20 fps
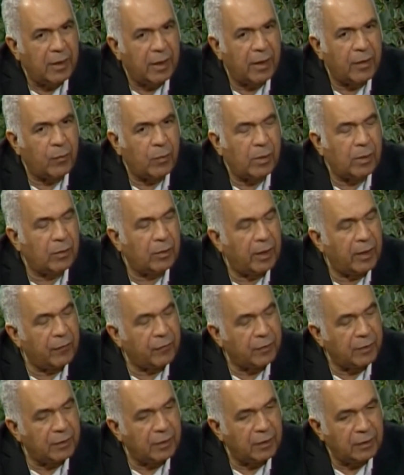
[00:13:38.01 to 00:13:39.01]
And we're gonna
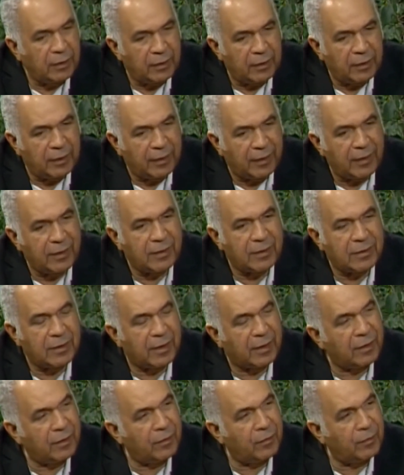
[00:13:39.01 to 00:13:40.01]
have to again
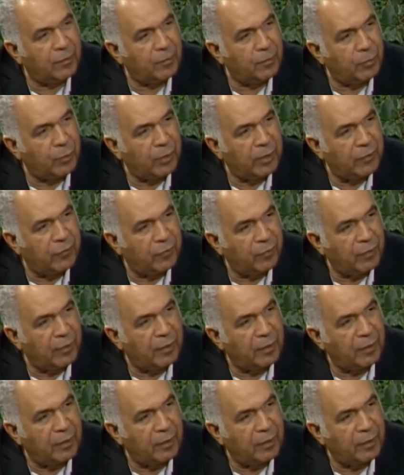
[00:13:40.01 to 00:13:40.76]
take a brief